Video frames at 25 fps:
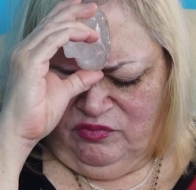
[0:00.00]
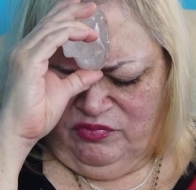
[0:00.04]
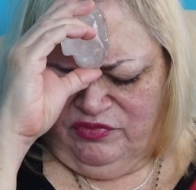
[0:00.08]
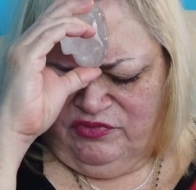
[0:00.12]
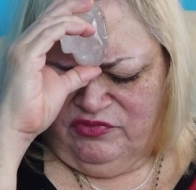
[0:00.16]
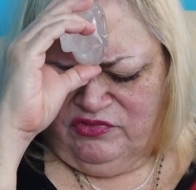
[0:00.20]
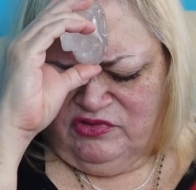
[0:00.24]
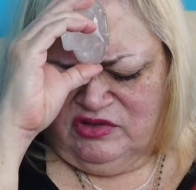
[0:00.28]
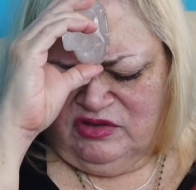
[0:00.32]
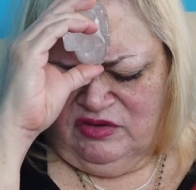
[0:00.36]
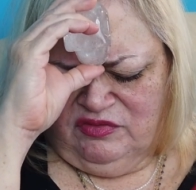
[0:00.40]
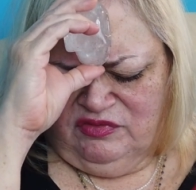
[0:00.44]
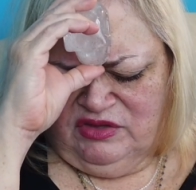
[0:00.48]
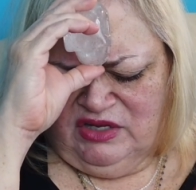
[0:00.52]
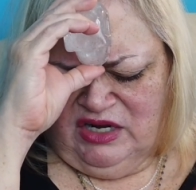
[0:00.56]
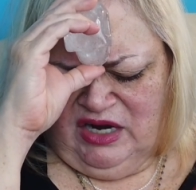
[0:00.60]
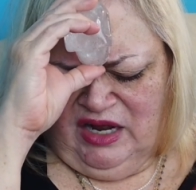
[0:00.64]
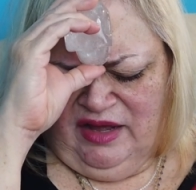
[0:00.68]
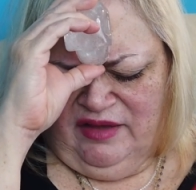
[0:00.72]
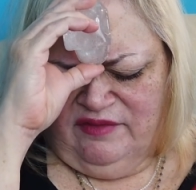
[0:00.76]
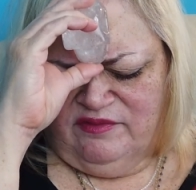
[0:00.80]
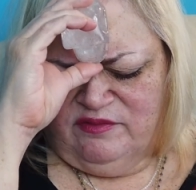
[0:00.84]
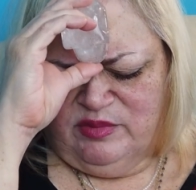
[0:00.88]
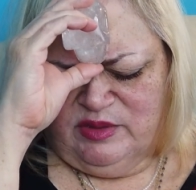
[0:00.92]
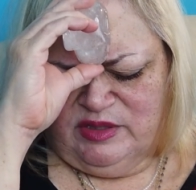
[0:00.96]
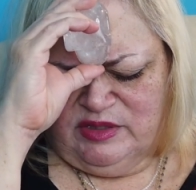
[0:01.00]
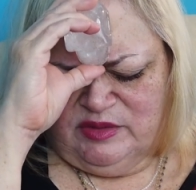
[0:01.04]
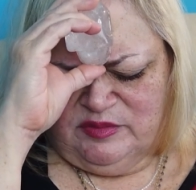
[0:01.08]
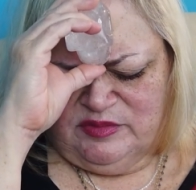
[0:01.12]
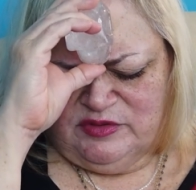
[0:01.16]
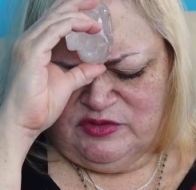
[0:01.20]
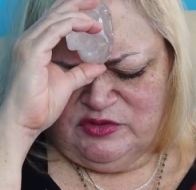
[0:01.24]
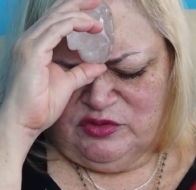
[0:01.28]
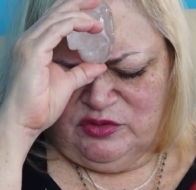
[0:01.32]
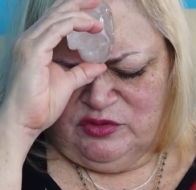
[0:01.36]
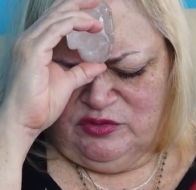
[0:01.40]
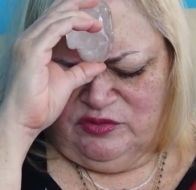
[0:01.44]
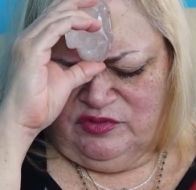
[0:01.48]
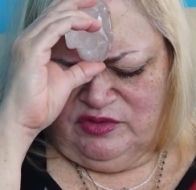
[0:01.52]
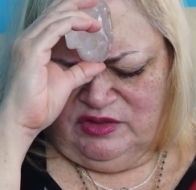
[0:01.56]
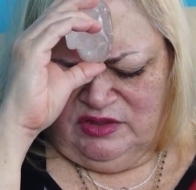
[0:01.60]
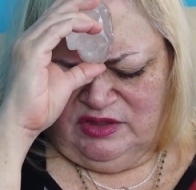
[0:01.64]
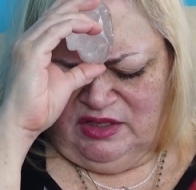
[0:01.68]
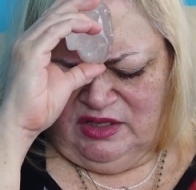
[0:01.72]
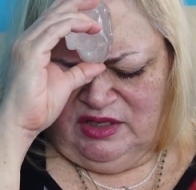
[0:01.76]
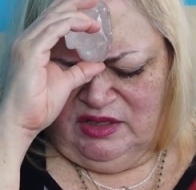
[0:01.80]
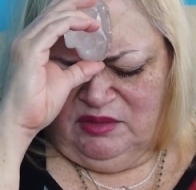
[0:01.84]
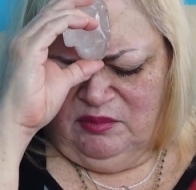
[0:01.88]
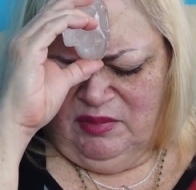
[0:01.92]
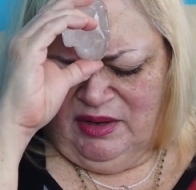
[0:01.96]
stuff that I've been observing
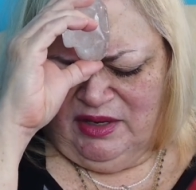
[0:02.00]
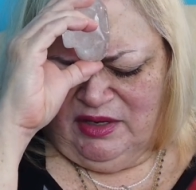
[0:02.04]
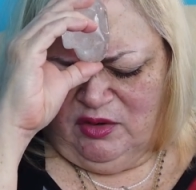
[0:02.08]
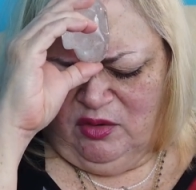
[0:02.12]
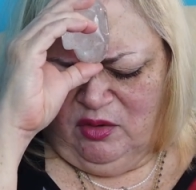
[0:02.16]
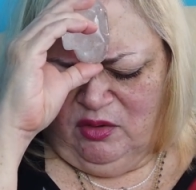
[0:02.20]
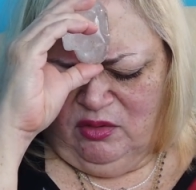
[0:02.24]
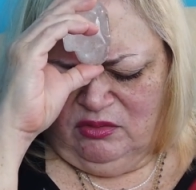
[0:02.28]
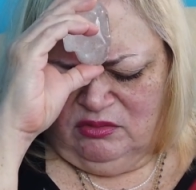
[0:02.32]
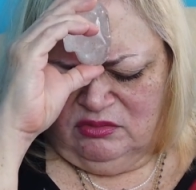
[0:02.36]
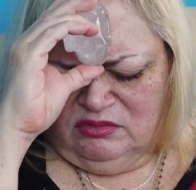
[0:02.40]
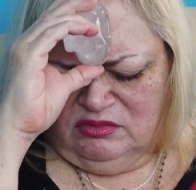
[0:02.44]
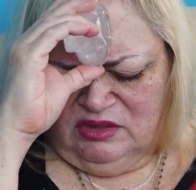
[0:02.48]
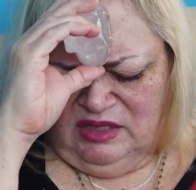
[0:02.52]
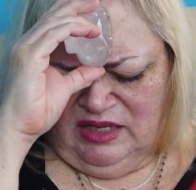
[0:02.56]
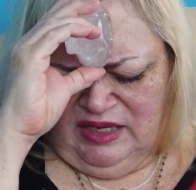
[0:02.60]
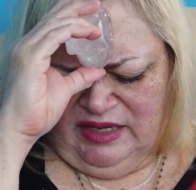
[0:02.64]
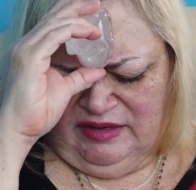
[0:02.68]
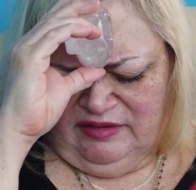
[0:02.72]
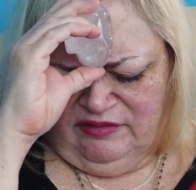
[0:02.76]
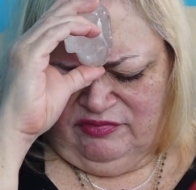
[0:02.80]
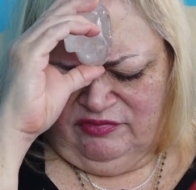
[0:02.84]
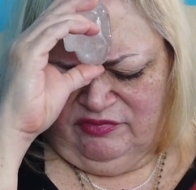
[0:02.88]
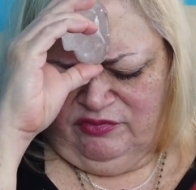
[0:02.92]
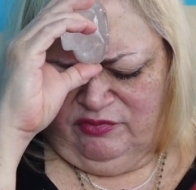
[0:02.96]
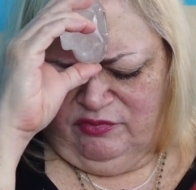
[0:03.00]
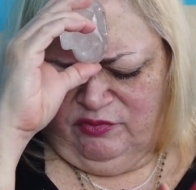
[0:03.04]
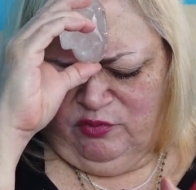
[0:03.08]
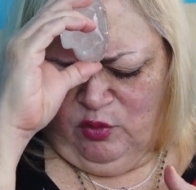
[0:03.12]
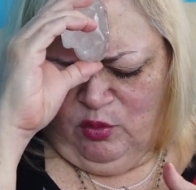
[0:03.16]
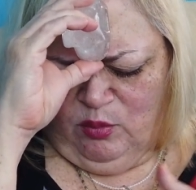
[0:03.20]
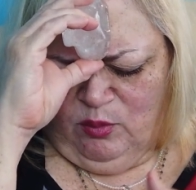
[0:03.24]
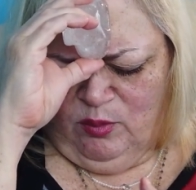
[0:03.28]
in my own life for